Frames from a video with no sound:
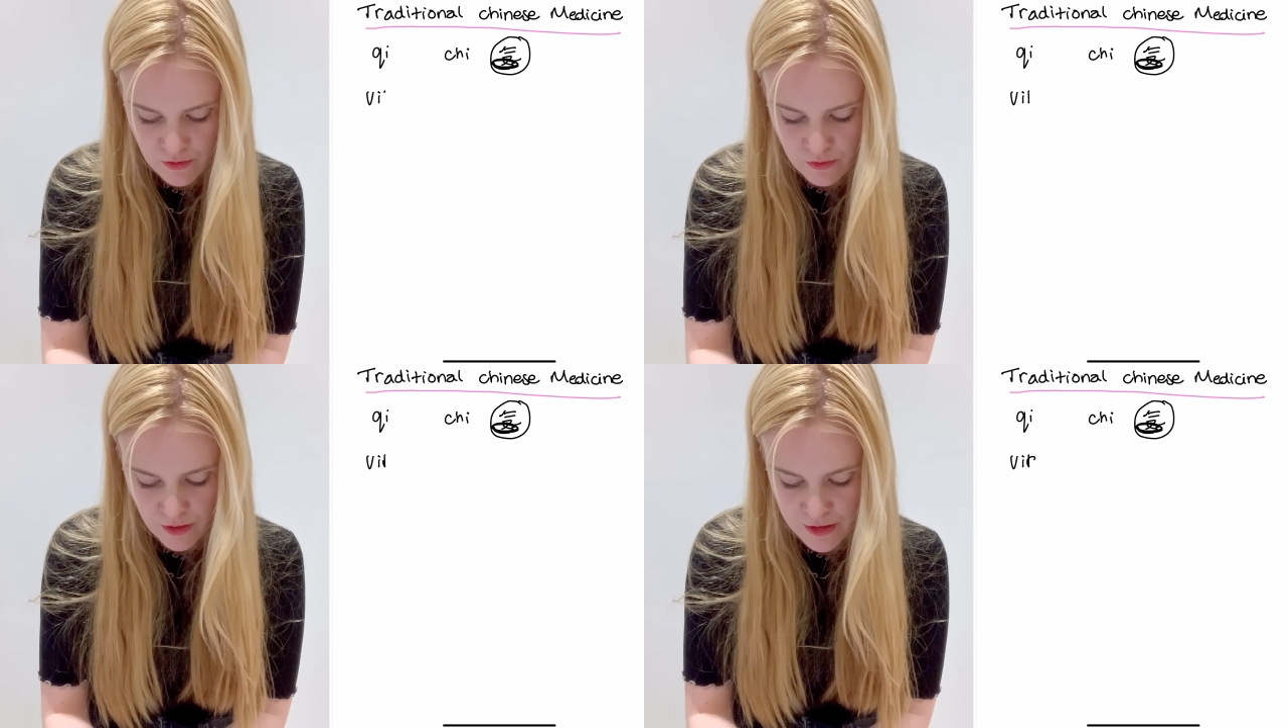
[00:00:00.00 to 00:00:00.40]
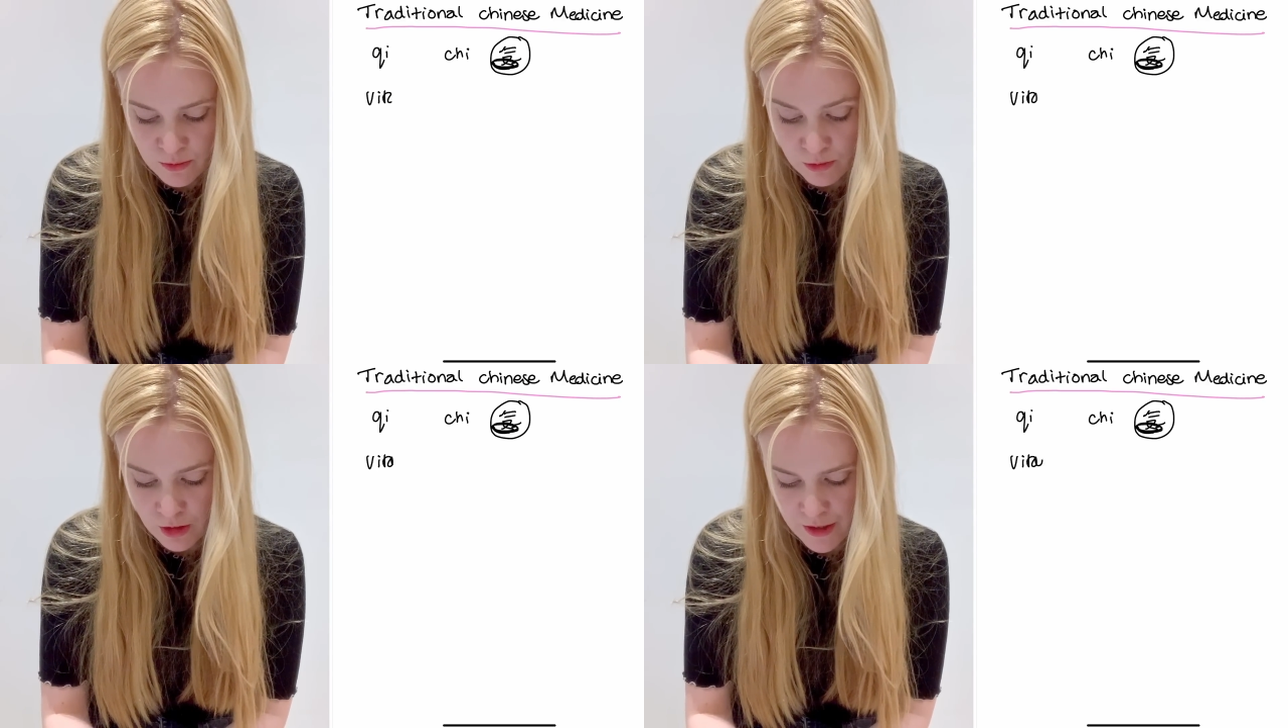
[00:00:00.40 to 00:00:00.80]

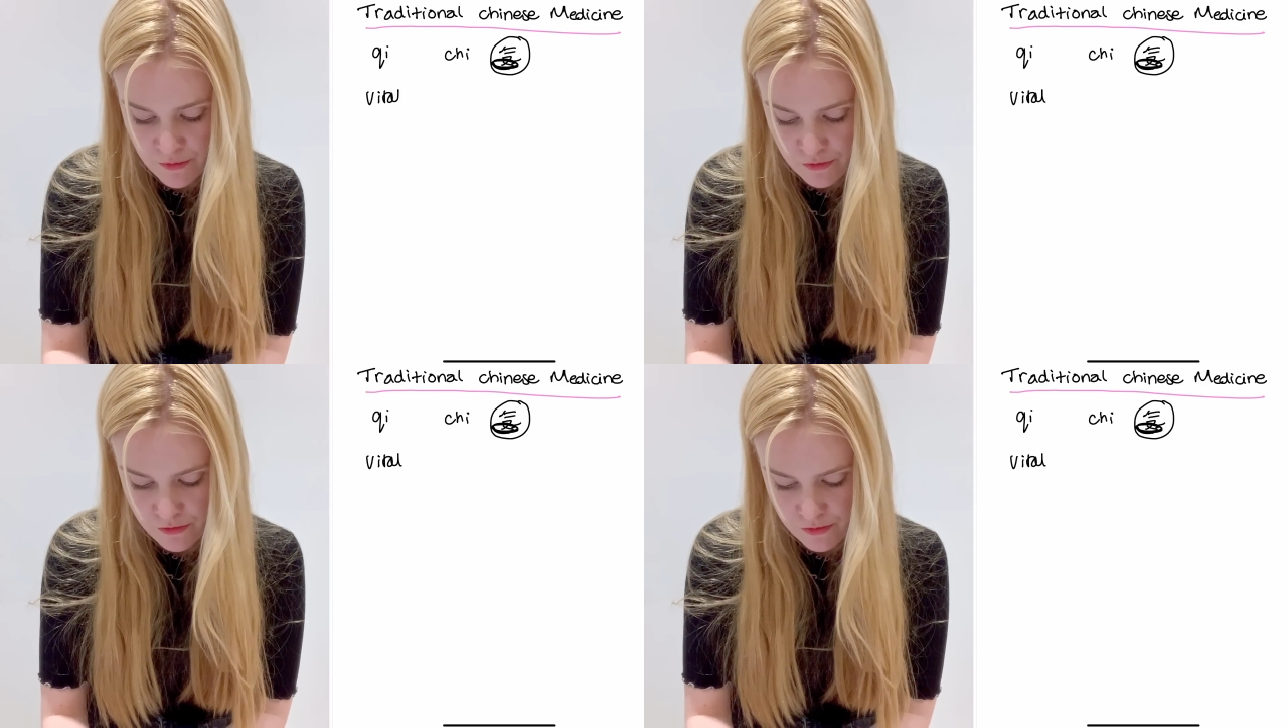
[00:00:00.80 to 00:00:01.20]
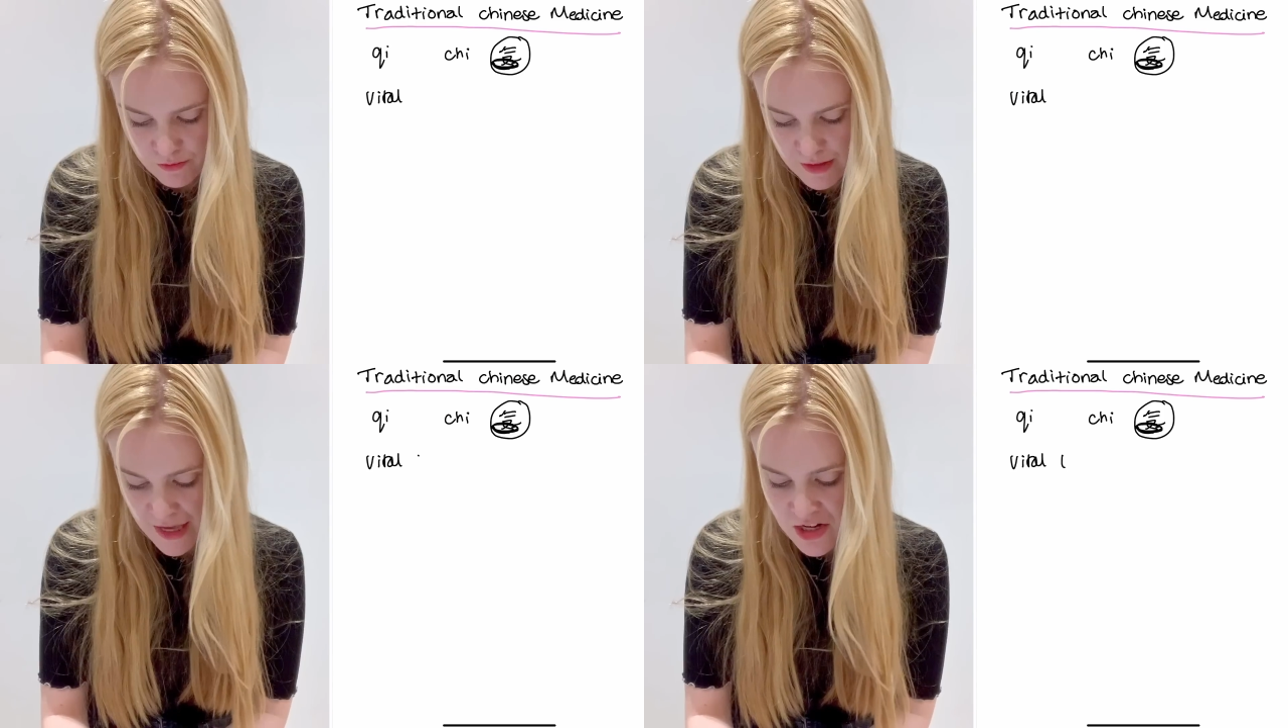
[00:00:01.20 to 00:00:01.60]
vital life
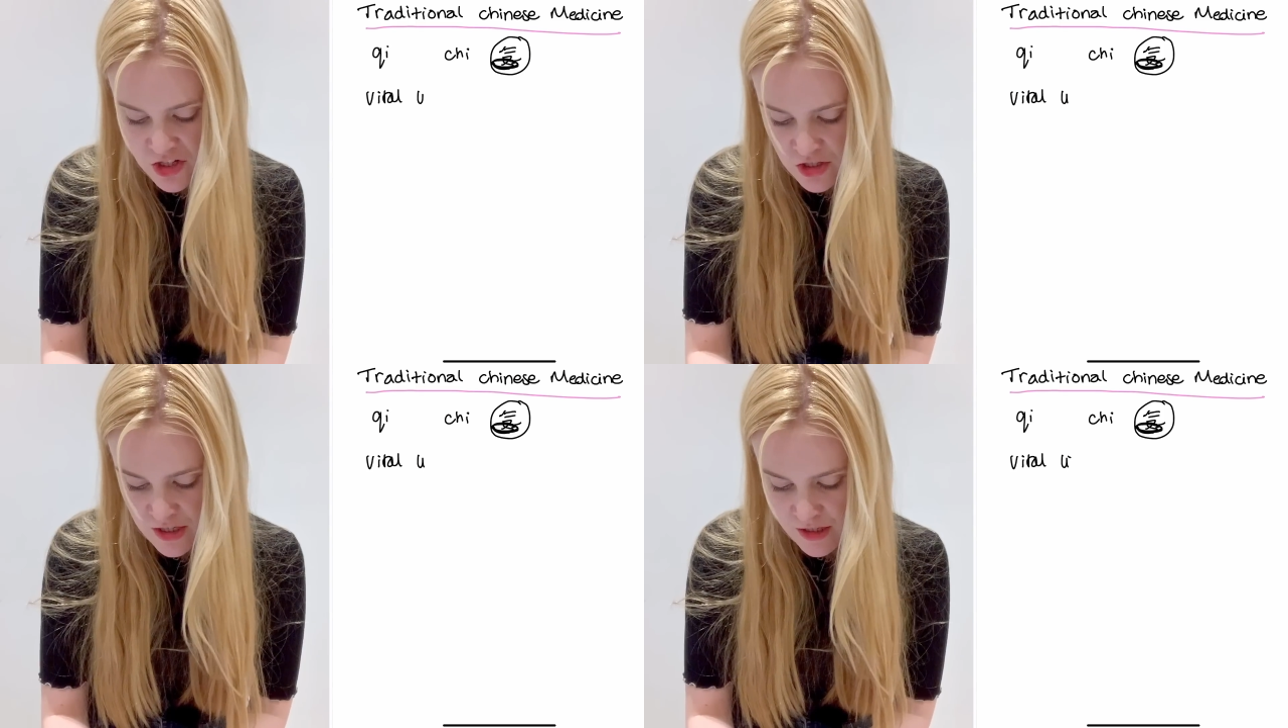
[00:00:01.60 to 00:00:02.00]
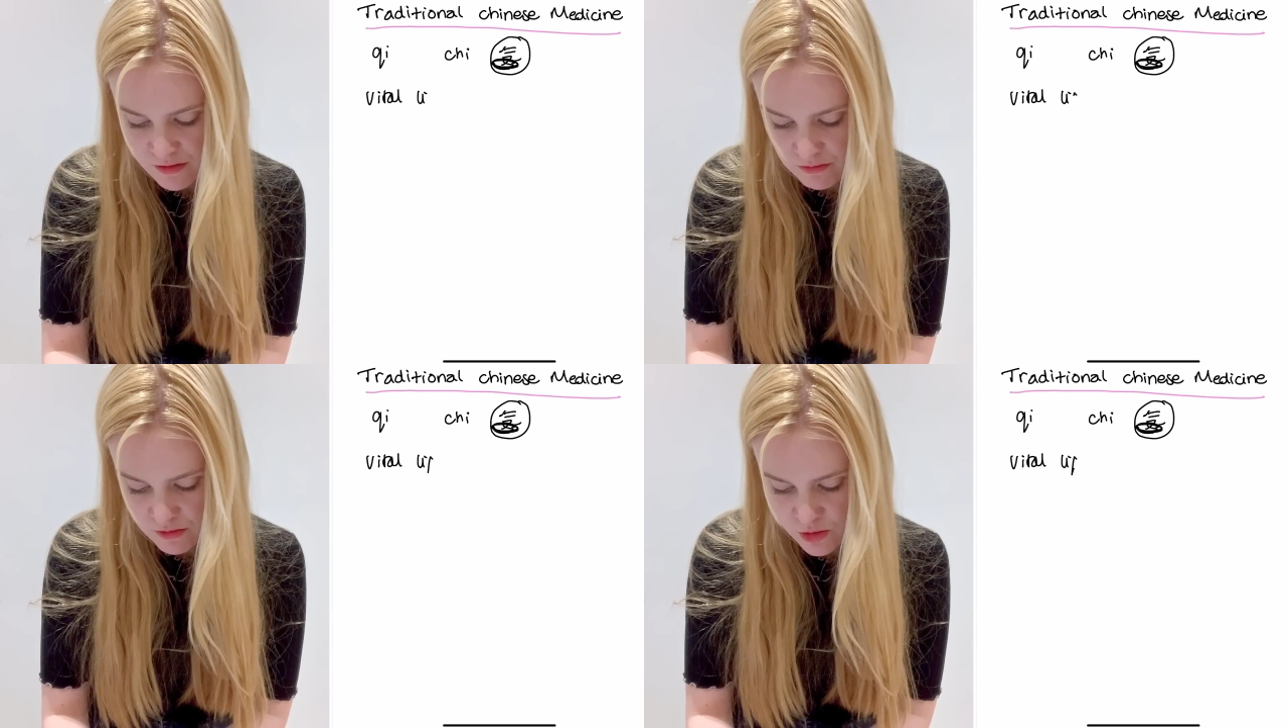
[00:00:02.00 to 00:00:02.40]
energy